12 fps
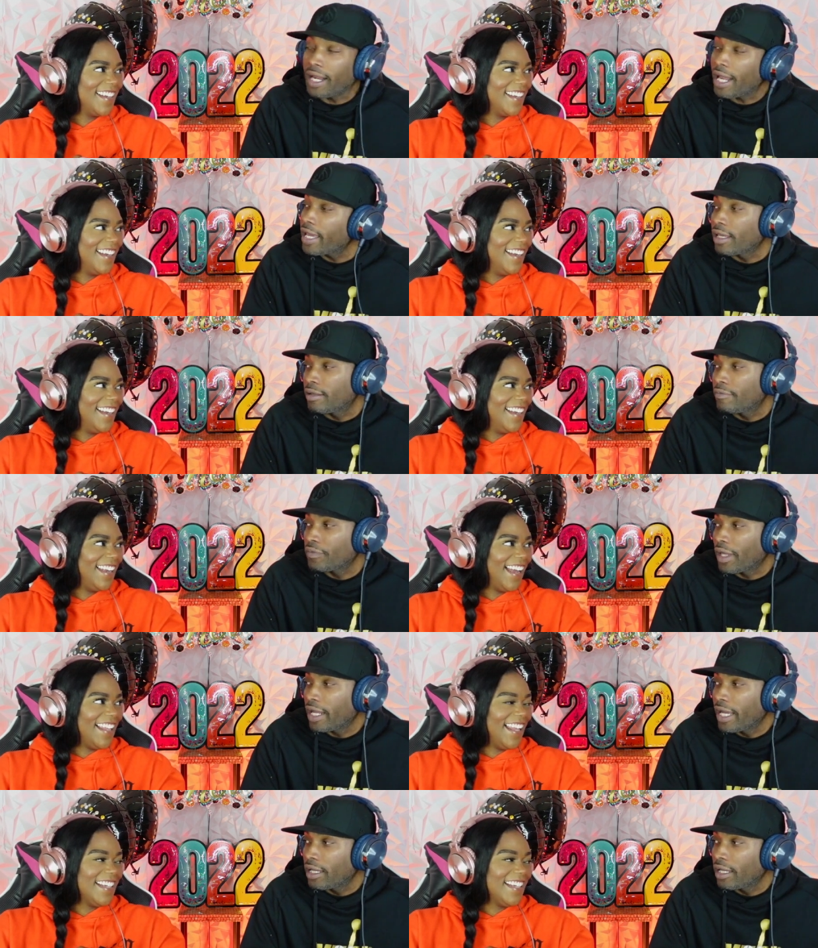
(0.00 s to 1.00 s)
Speaker 1: it. I, I like, it.
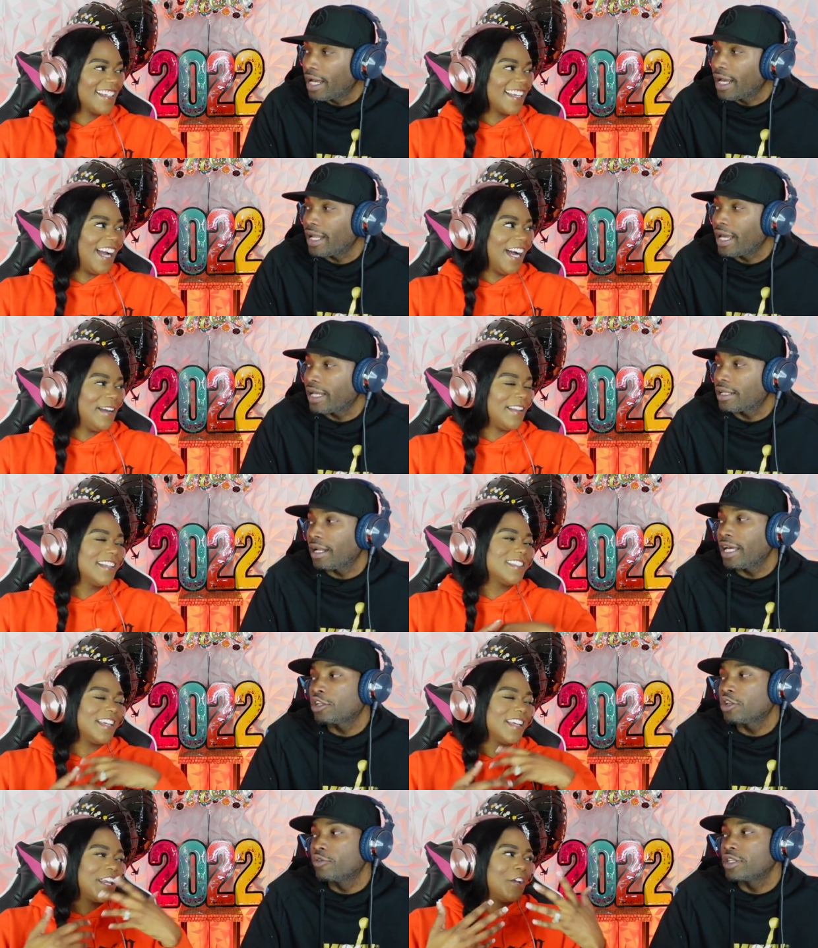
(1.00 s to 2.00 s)
I like, like, I like the, the
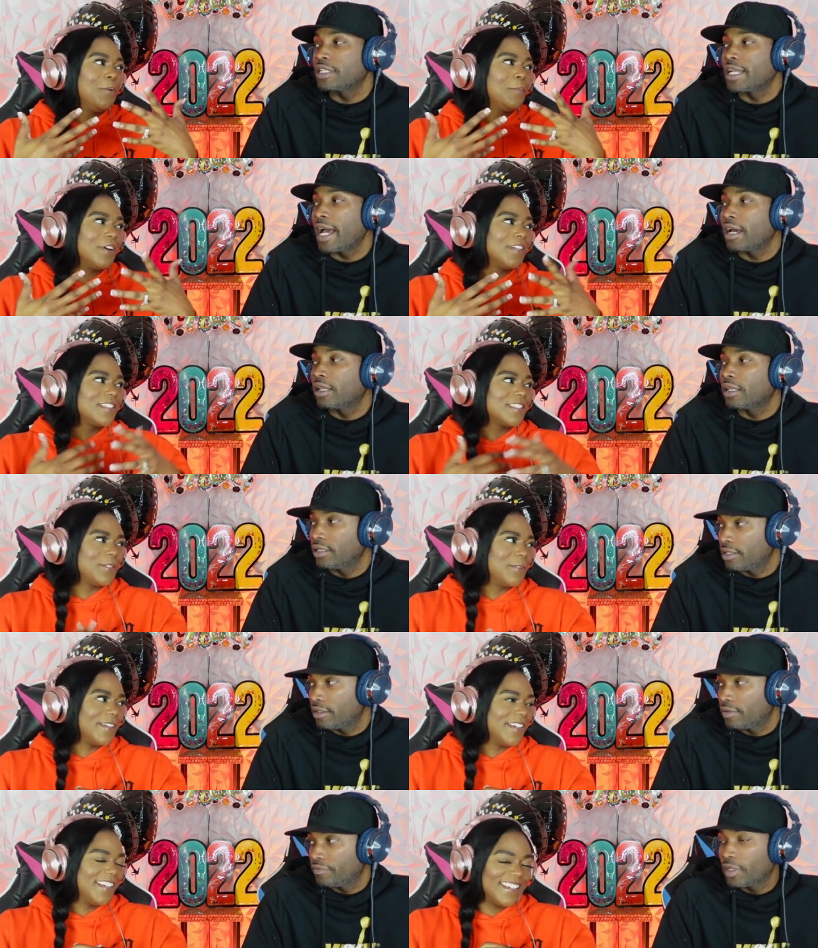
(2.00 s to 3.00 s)
originality.
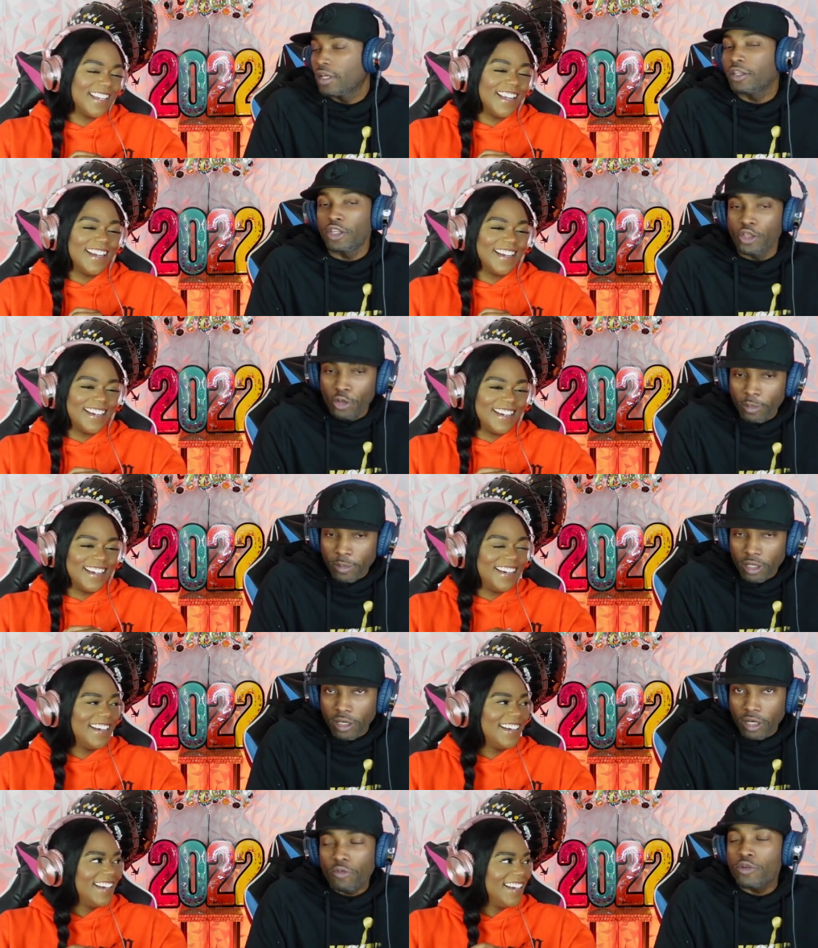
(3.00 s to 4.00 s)
Yeah, the humor,
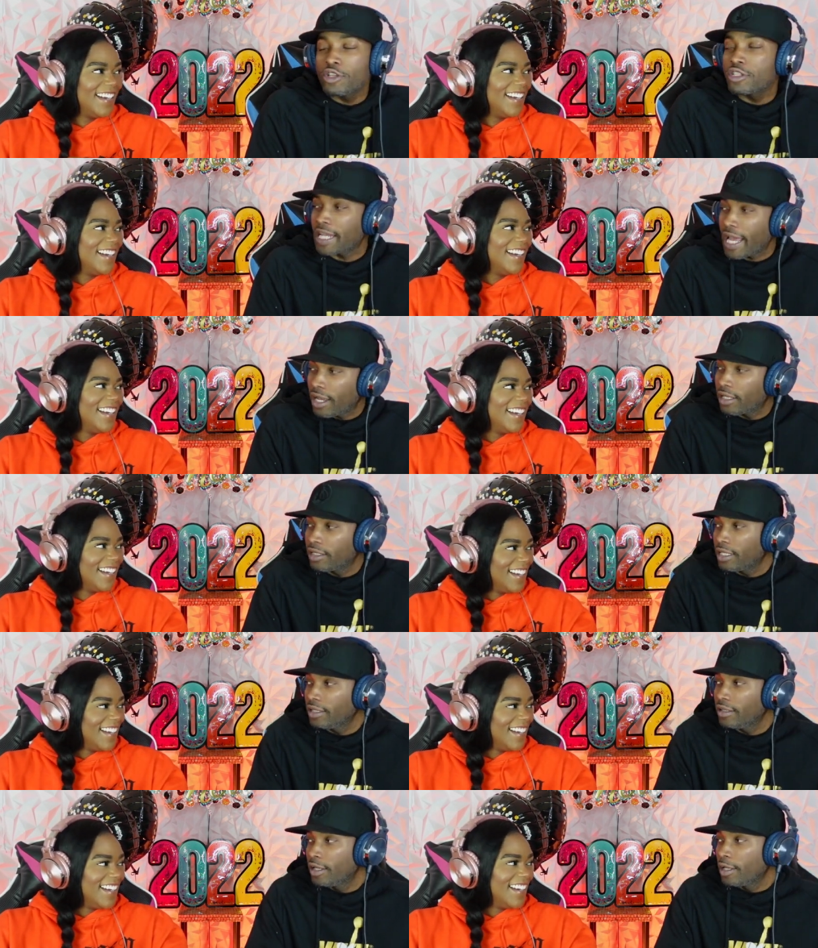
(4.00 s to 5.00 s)
originality.
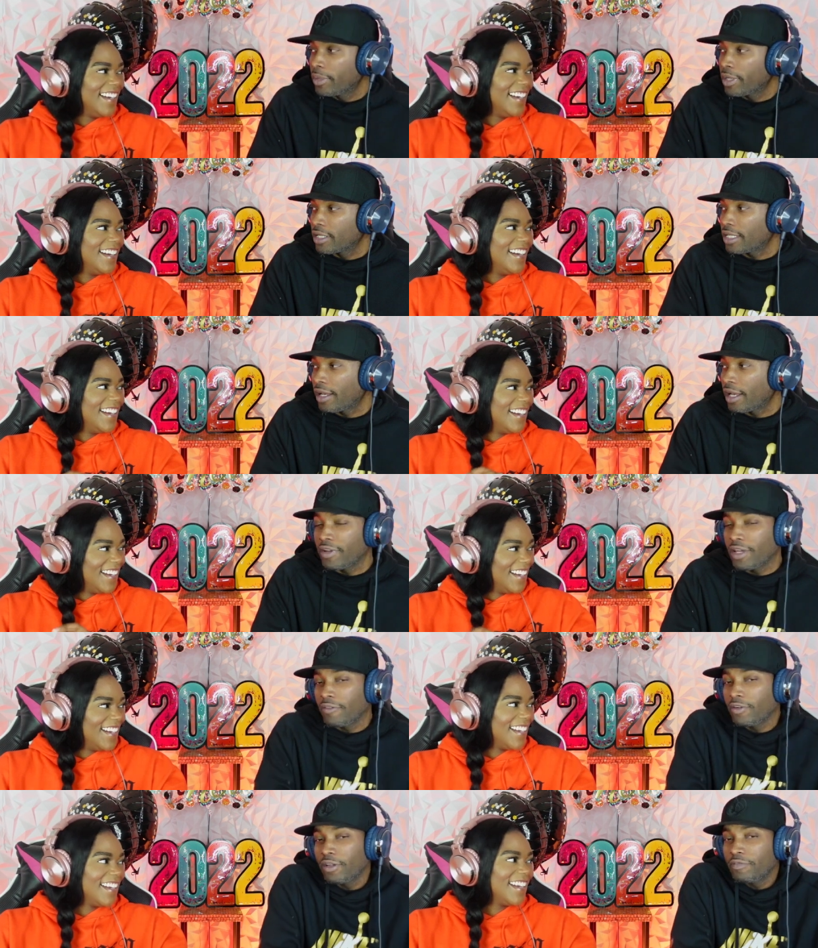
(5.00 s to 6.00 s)
Because I, have never,
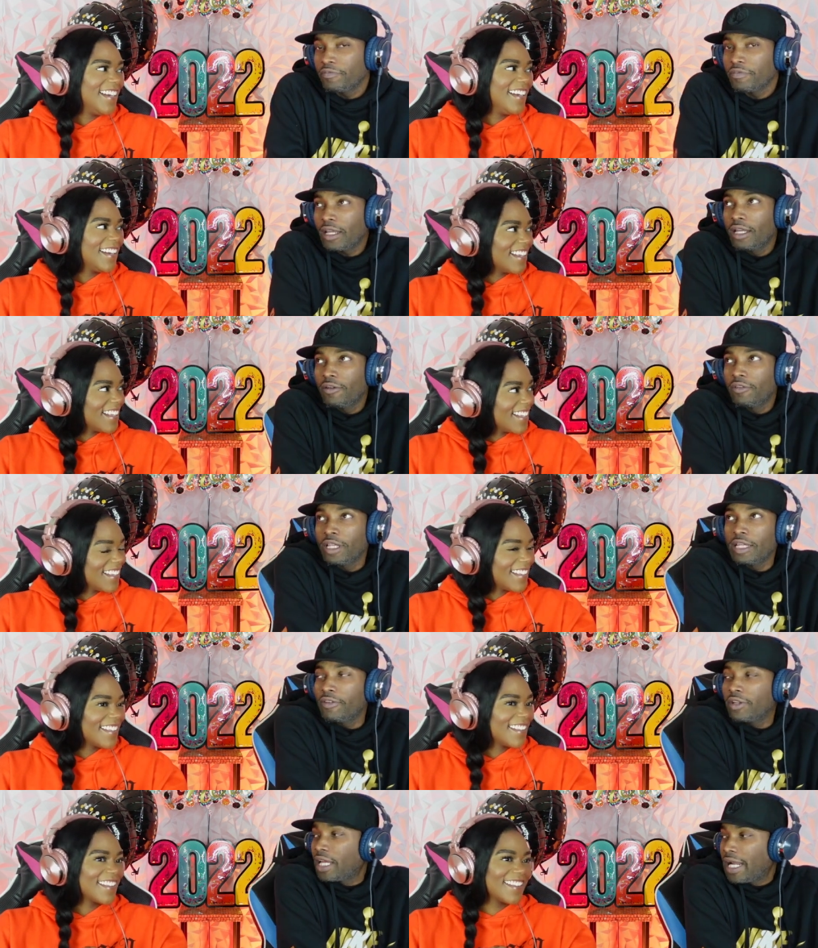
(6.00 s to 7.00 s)
I never even
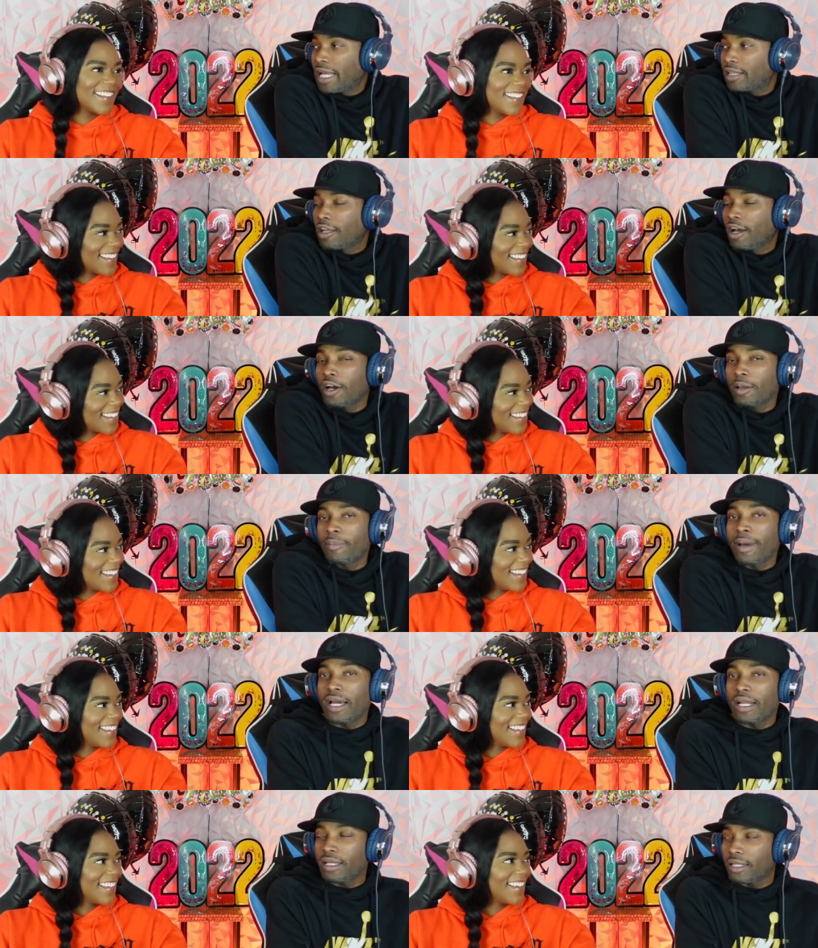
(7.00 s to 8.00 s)
like thought about it
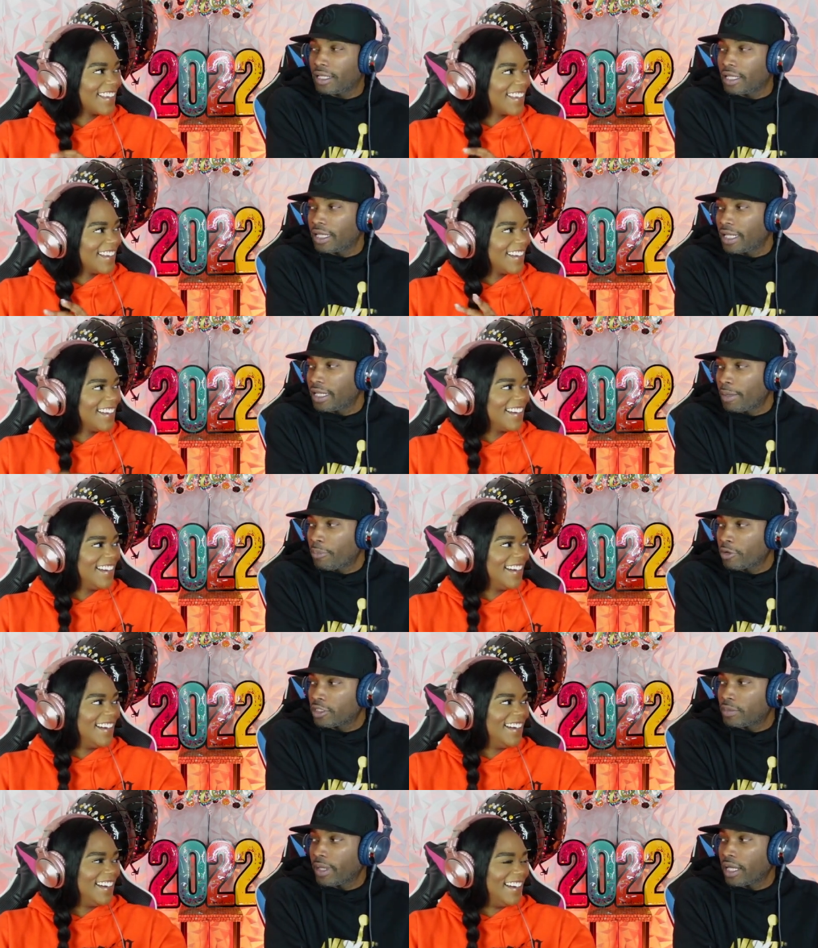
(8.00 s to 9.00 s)
in, in that
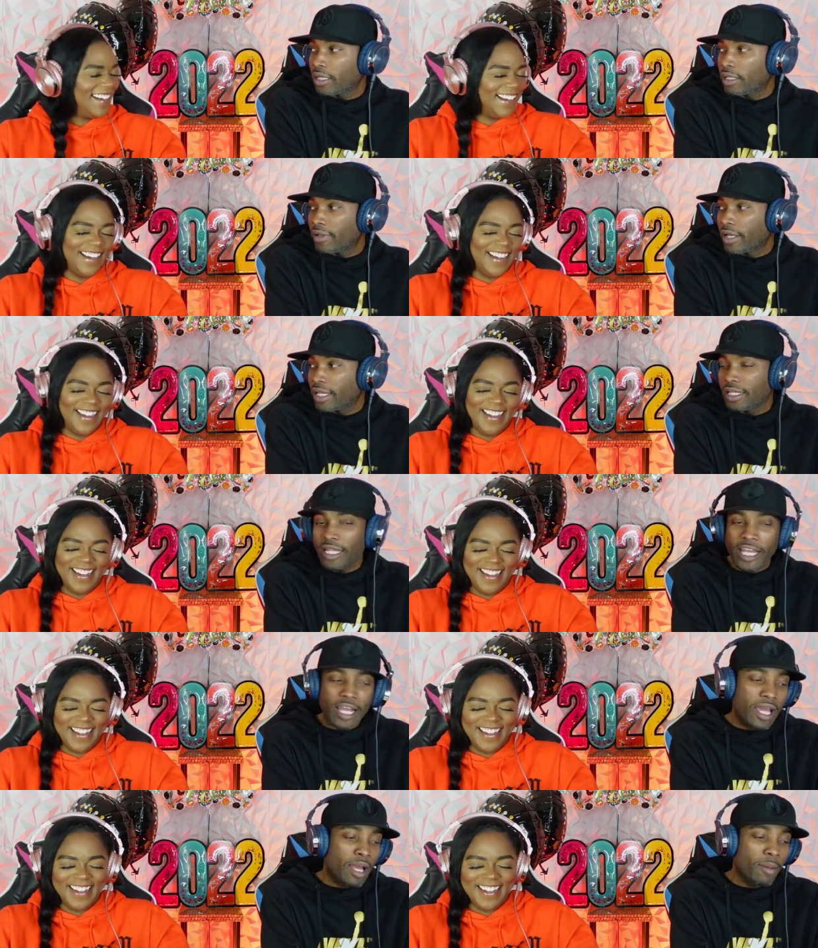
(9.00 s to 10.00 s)
perspective. Like, like, hey, I'm gonna
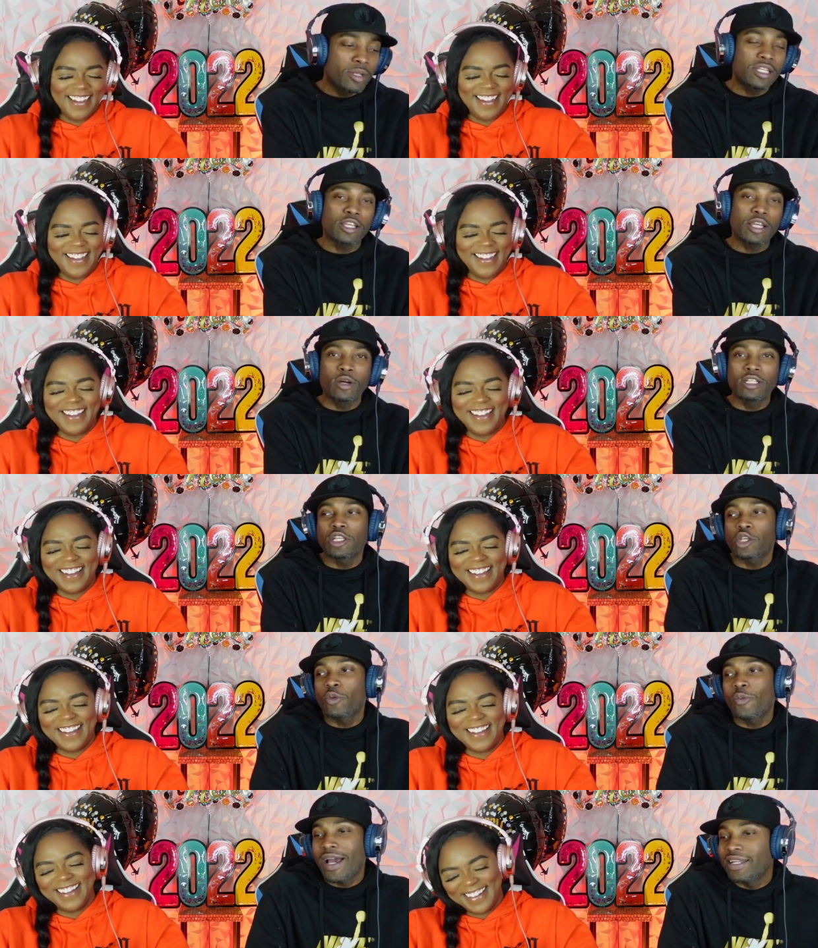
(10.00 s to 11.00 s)
take, I going to take you out
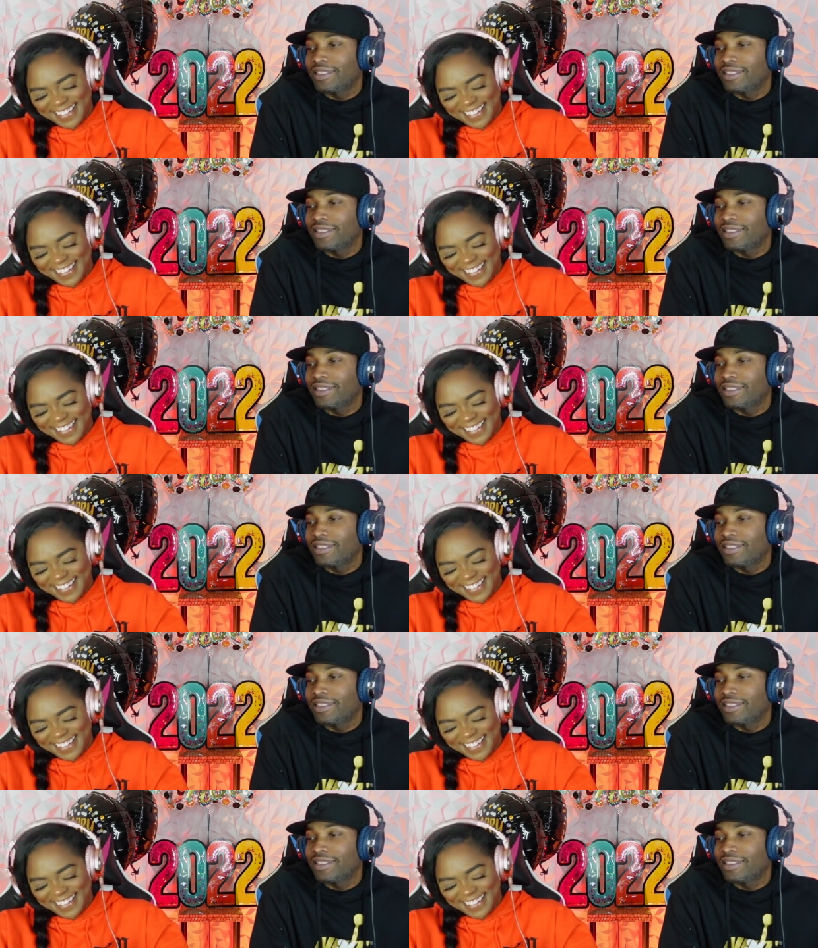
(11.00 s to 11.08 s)
into the